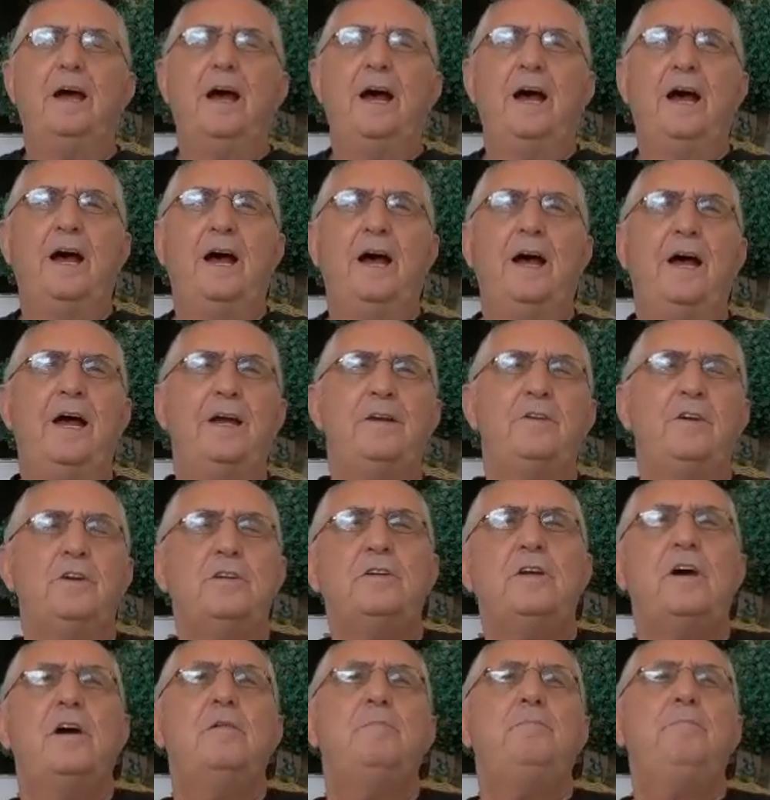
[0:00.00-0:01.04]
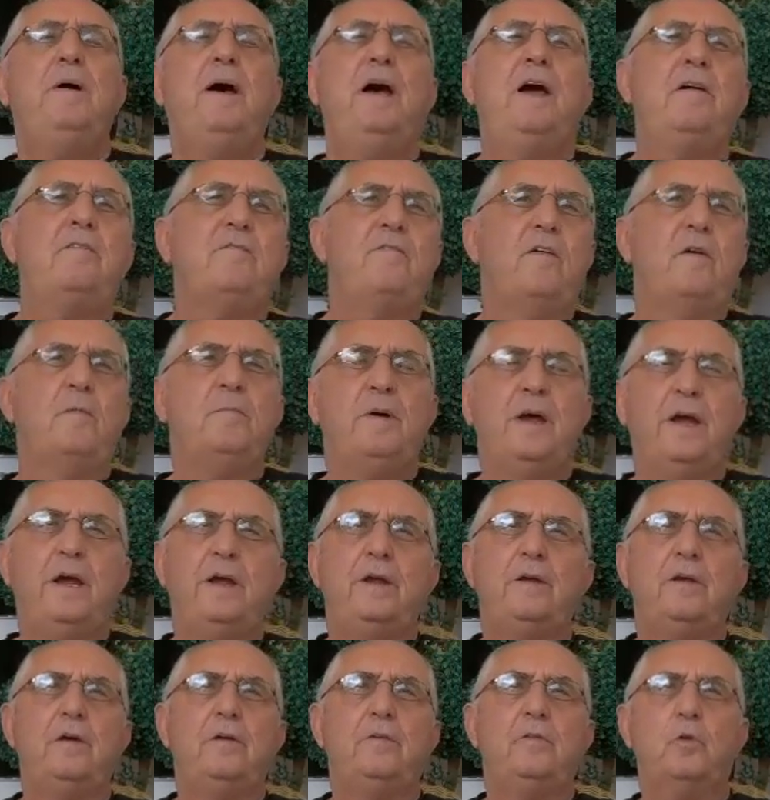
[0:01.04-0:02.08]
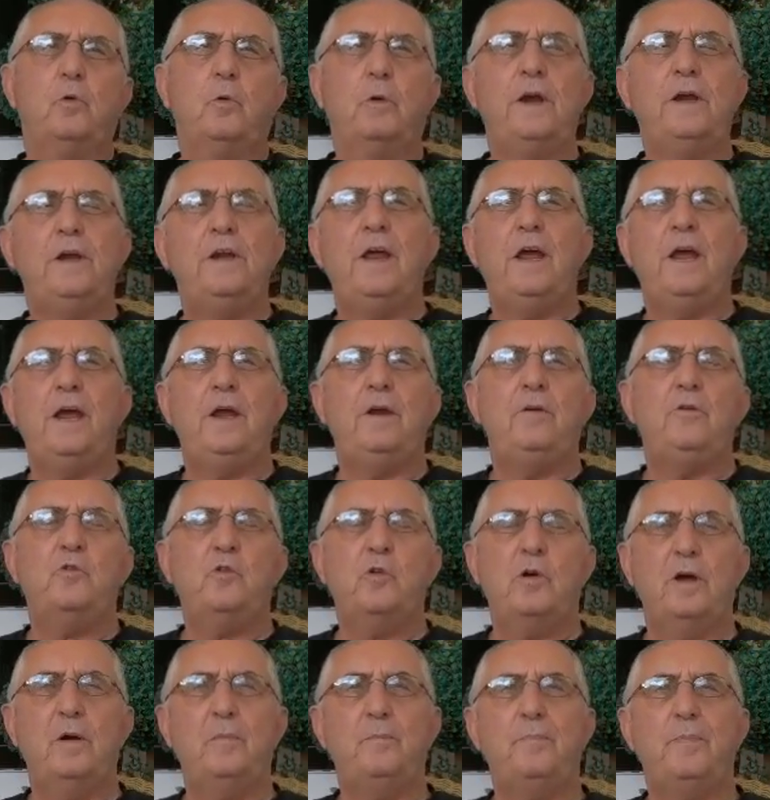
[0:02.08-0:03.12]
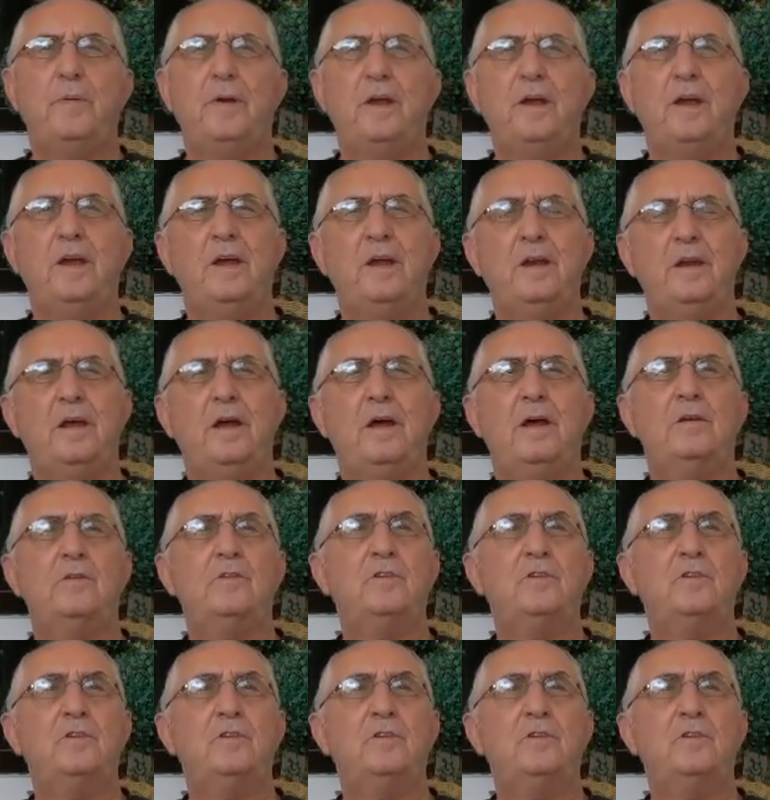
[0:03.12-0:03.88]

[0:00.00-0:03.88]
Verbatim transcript: uh, I just got back from a three-day trip in uh,